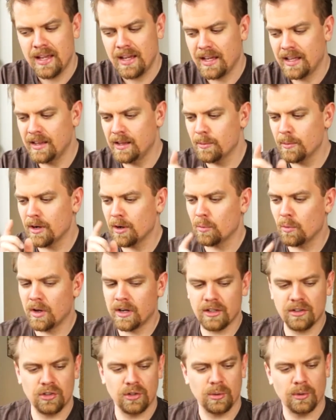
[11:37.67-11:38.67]
And then what I
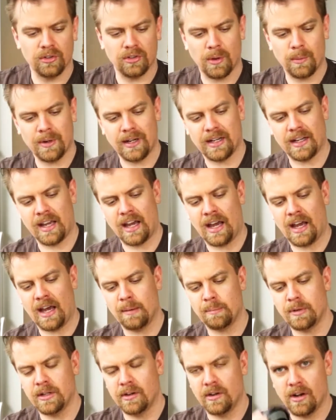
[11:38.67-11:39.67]
want to do is I want to
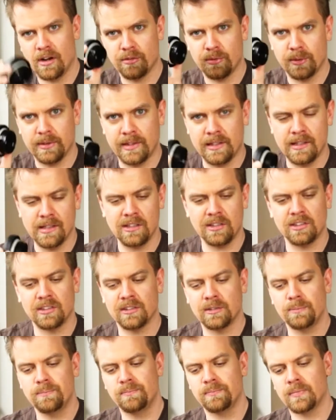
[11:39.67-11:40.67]
cap it off with
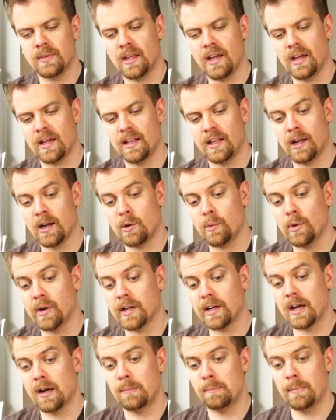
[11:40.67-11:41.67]
this, and then I
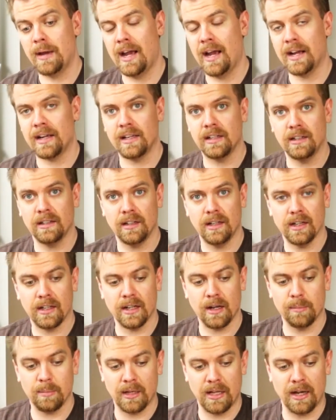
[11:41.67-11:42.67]
want to come back in a
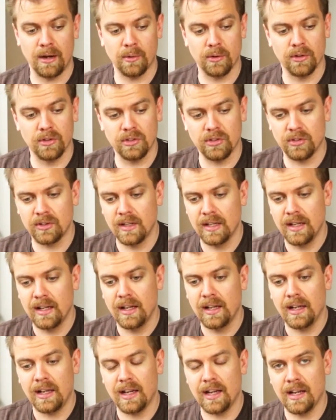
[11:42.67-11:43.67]
couple hours
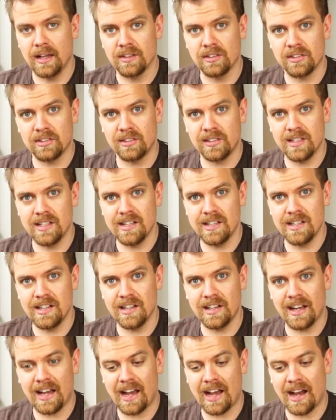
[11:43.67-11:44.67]
and
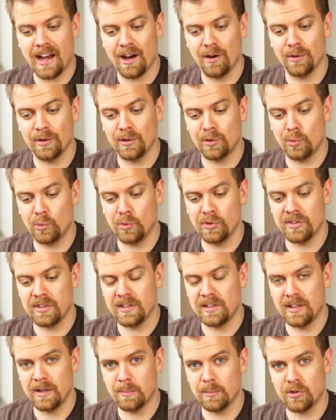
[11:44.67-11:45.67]
see how it holds the
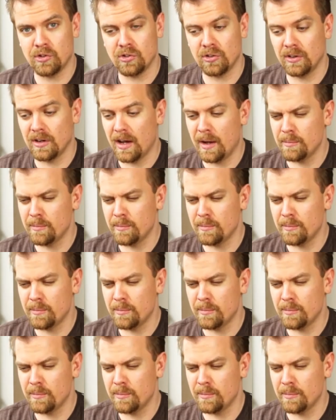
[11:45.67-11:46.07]
temperature.